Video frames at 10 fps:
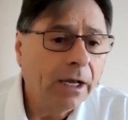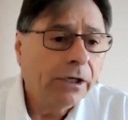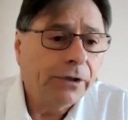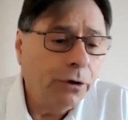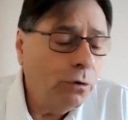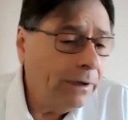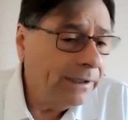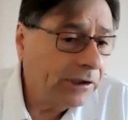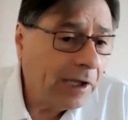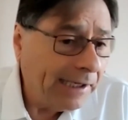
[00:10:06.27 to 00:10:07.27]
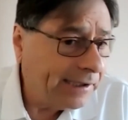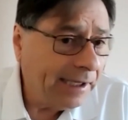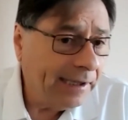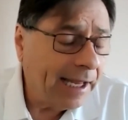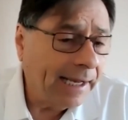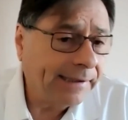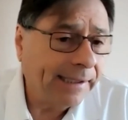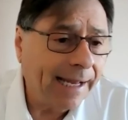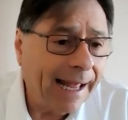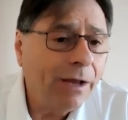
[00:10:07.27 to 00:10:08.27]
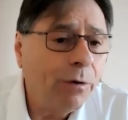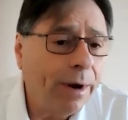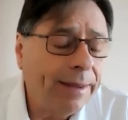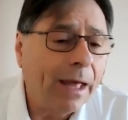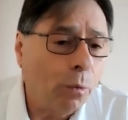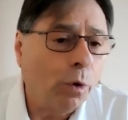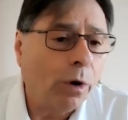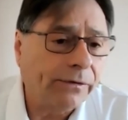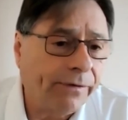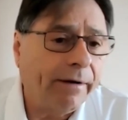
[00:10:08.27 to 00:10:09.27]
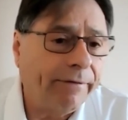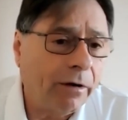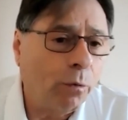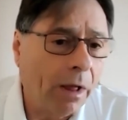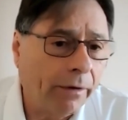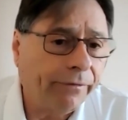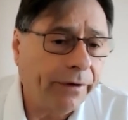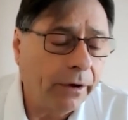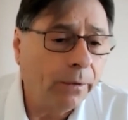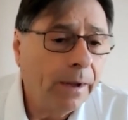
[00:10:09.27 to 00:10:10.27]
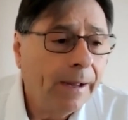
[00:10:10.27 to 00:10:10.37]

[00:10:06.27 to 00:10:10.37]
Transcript: So you can slice it and dice it any way that works very, very well for you.